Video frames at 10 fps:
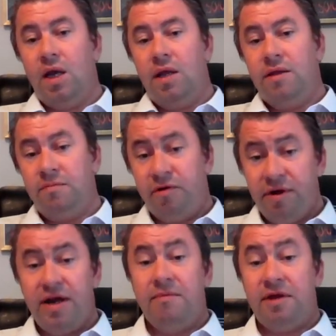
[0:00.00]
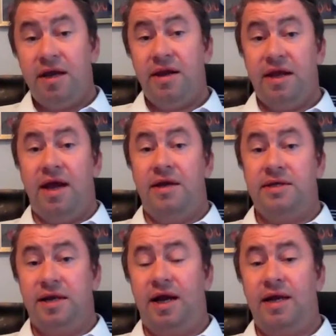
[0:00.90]
the point I'm getting at
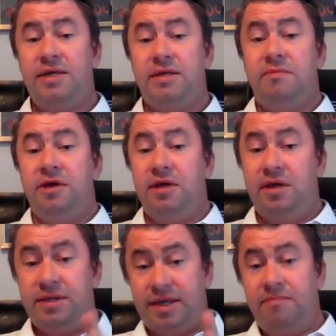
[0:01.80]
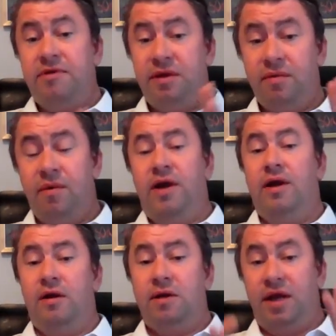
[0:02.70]
is it has to be something
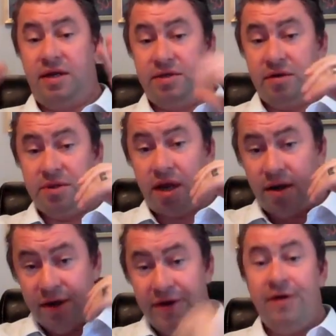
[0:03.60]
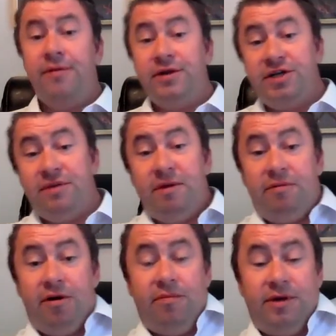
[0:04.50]
where it serves no legitimate
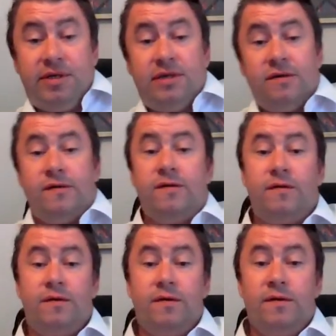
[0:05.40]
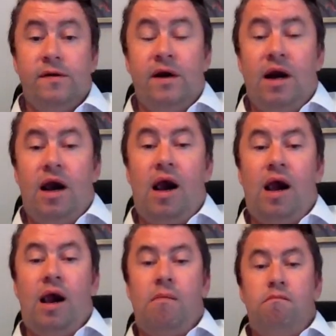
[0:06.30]
purpose.
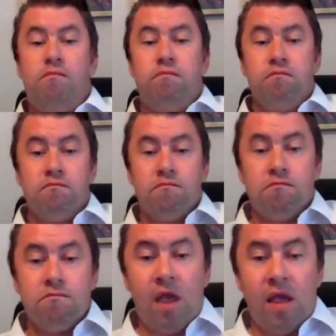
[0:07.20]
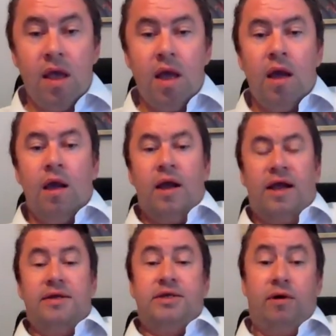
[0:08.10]
Um,
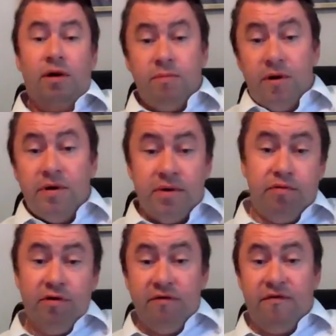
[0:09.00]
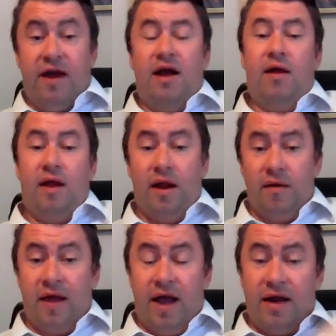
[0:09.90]
And it's her burden to prove that,
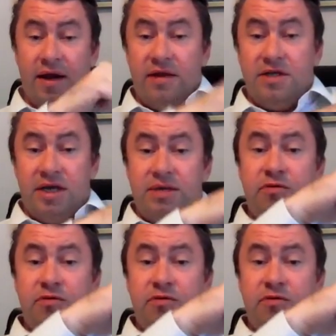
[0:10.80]
that, and she has to